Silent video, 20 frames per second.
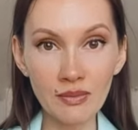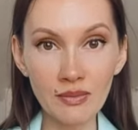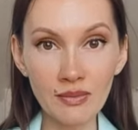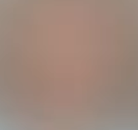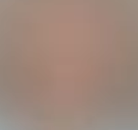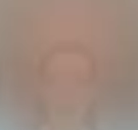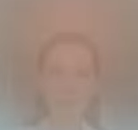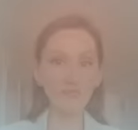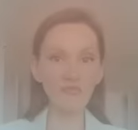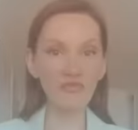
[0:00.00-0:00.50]

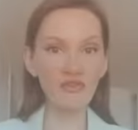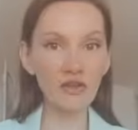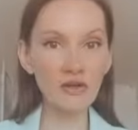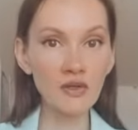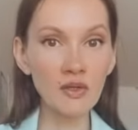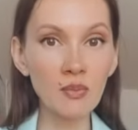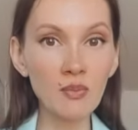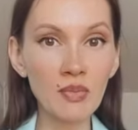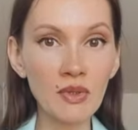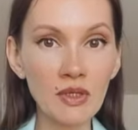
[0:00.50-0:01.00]
I'm
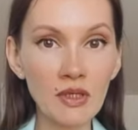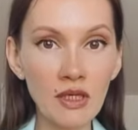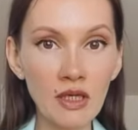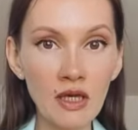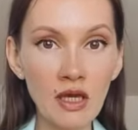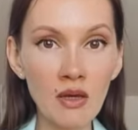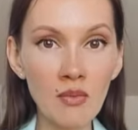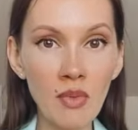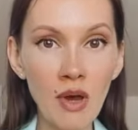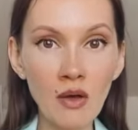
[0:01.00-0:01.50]
very picky
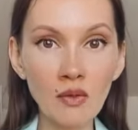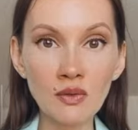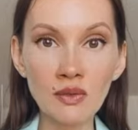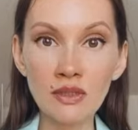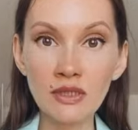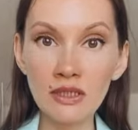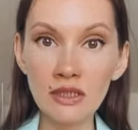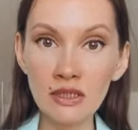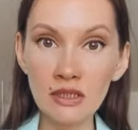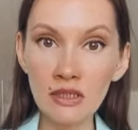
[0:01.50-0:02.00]
about
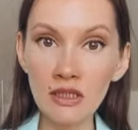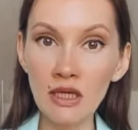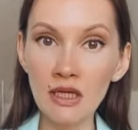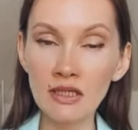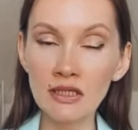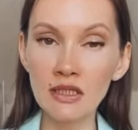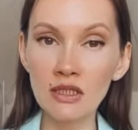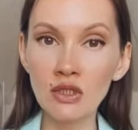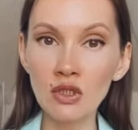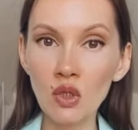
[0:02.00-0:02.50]
tea
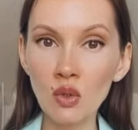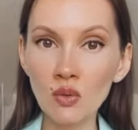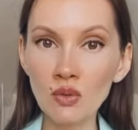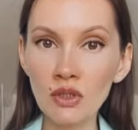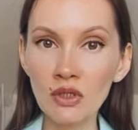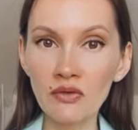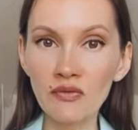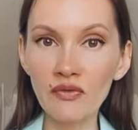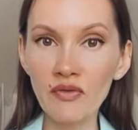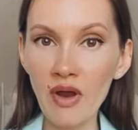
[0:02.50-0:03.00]
as a note
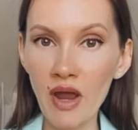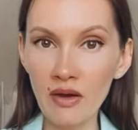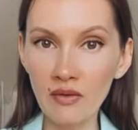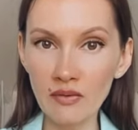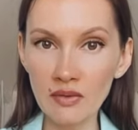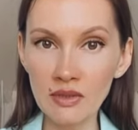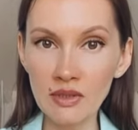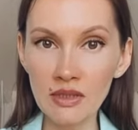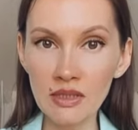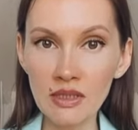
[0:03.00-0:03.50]
in
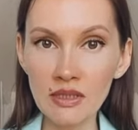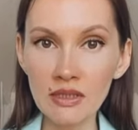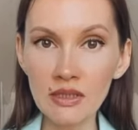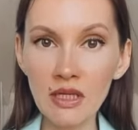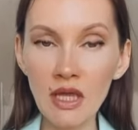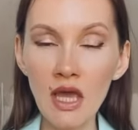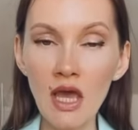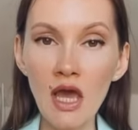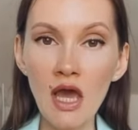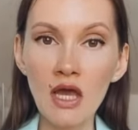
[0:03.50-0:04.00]
fragrances,
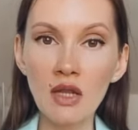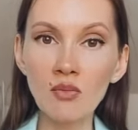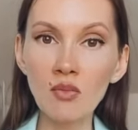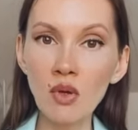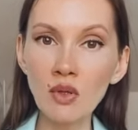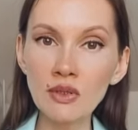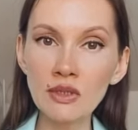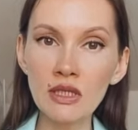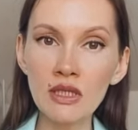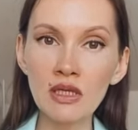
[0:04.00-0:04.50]
and
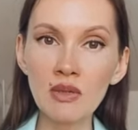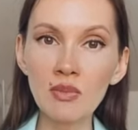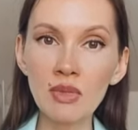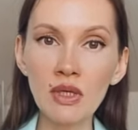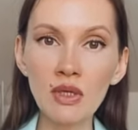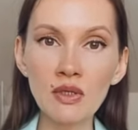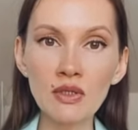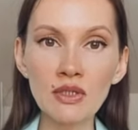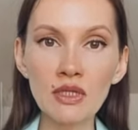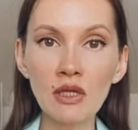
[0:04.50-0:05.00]
mostly
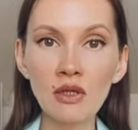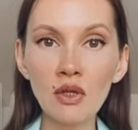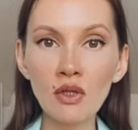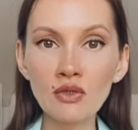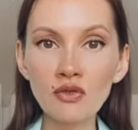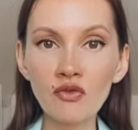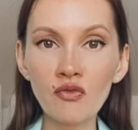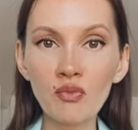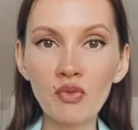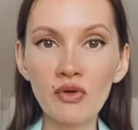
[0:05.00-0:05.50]
because a lot
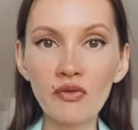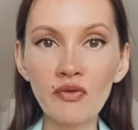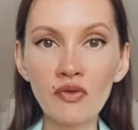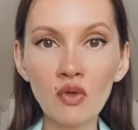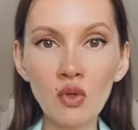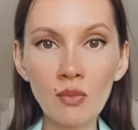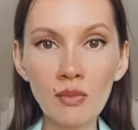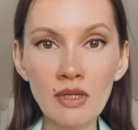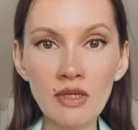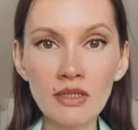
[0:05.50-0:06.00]
of
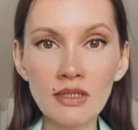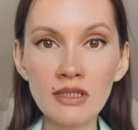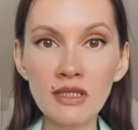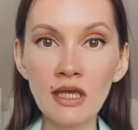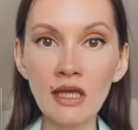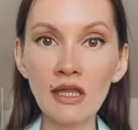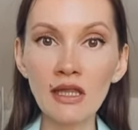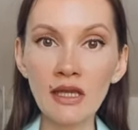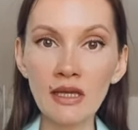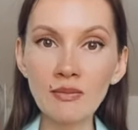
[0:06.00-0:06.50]
perfumers they
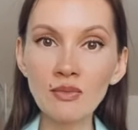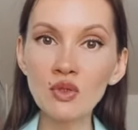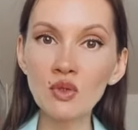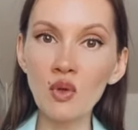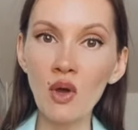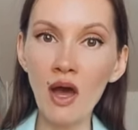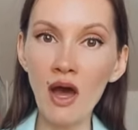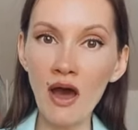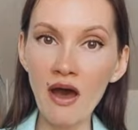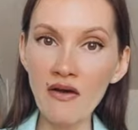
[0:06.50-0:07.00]
claim to
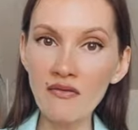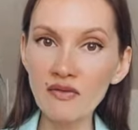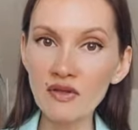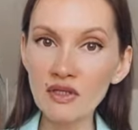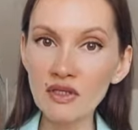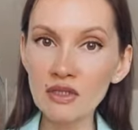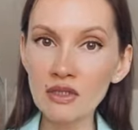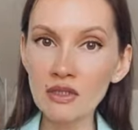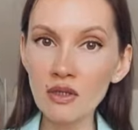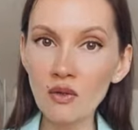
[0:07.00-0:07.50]
have
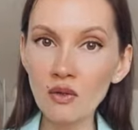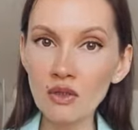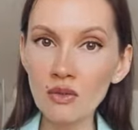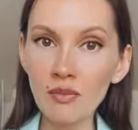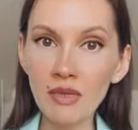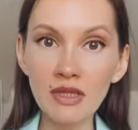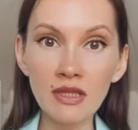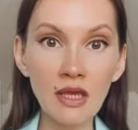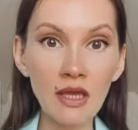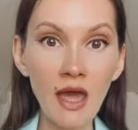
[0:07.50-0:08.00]
this note,
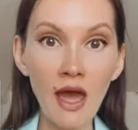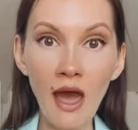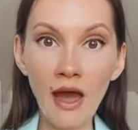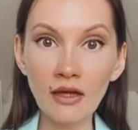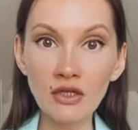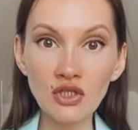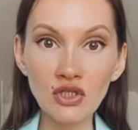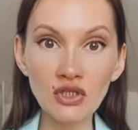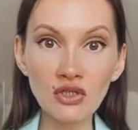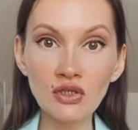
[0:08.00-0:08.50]
but they
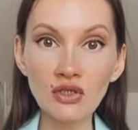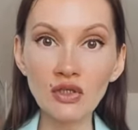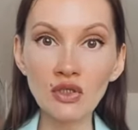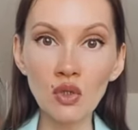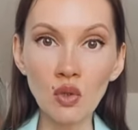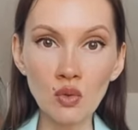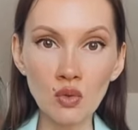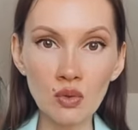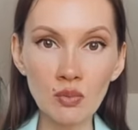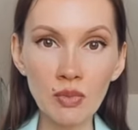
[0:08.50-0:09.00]
actually
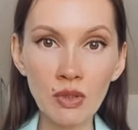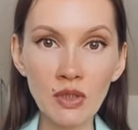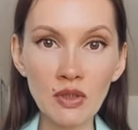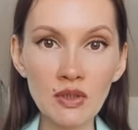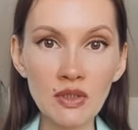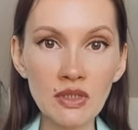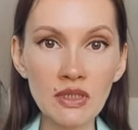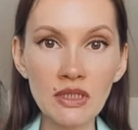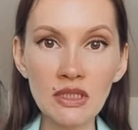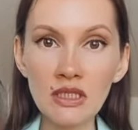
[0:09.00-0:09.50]
don't
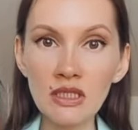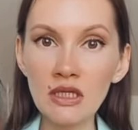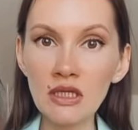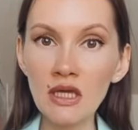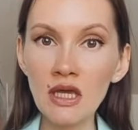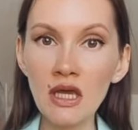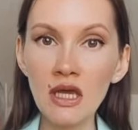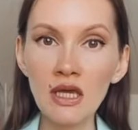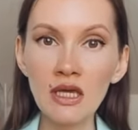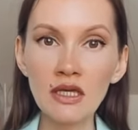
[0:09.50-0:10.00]
because tea
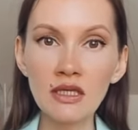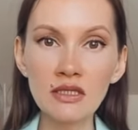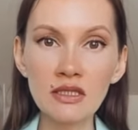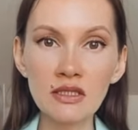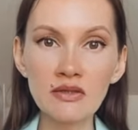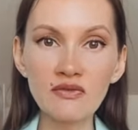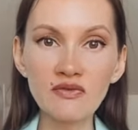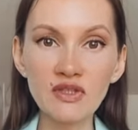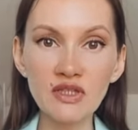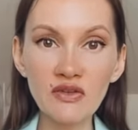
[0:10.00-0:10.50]
is a
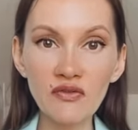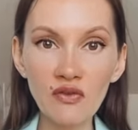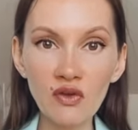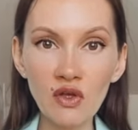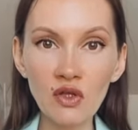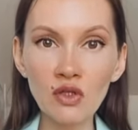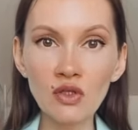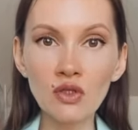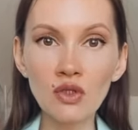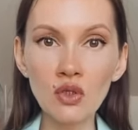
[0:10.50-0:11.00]

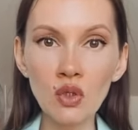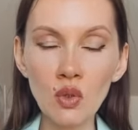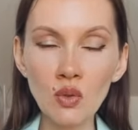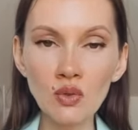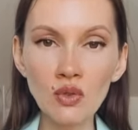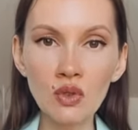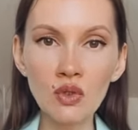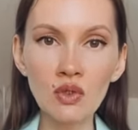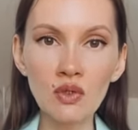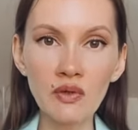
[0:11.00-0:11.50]
difficult note
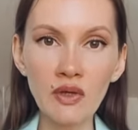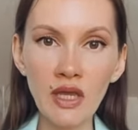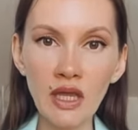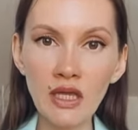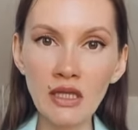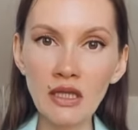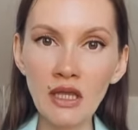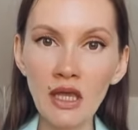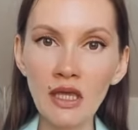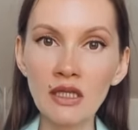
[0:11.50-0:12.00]
to
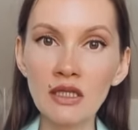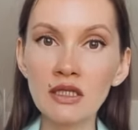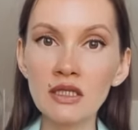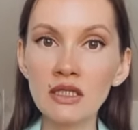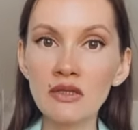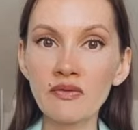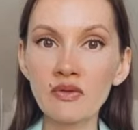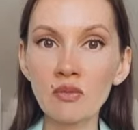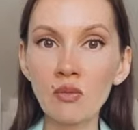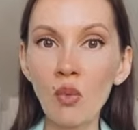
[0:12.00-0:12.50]
create and it's
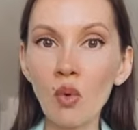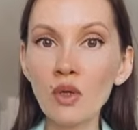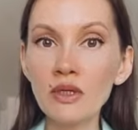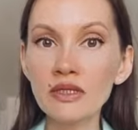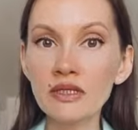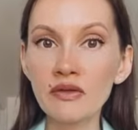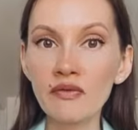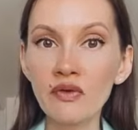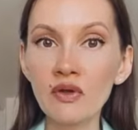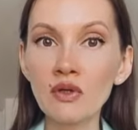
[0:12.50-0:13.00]
even more
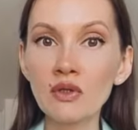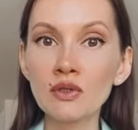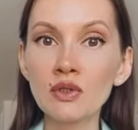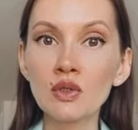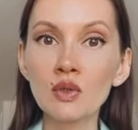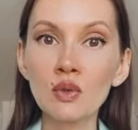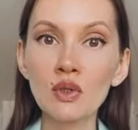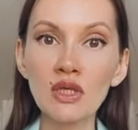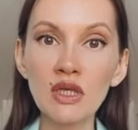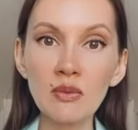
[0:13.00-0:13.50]
difficult
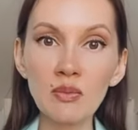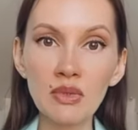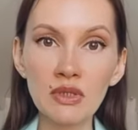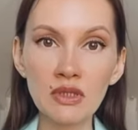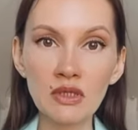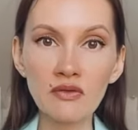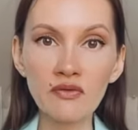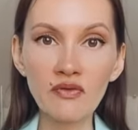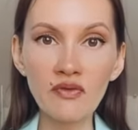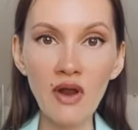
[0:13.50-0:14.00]
to keep it
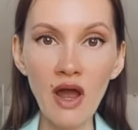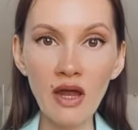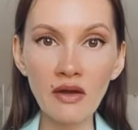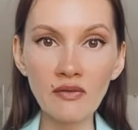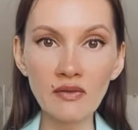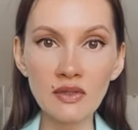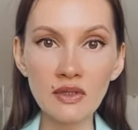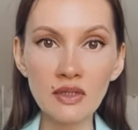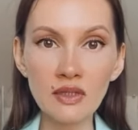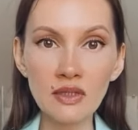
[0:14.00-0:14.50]
in
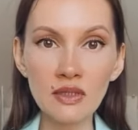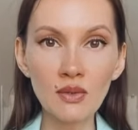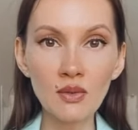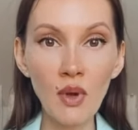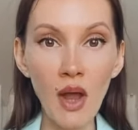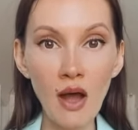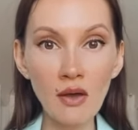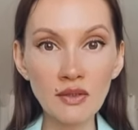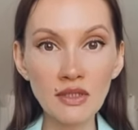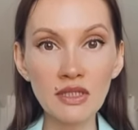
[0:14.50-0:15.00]
fragrance
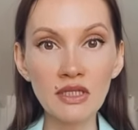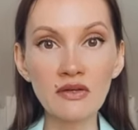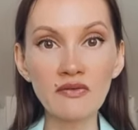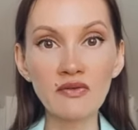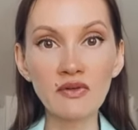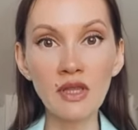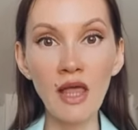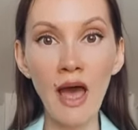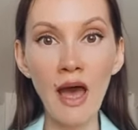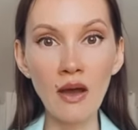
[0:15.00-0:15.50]
throughout
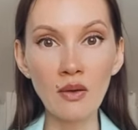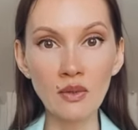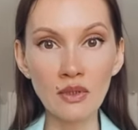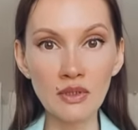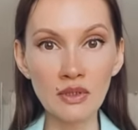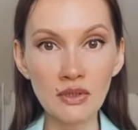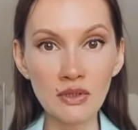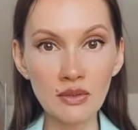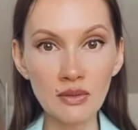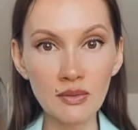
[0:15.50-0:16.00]
several
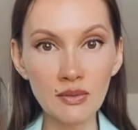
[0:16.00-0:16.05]
hours.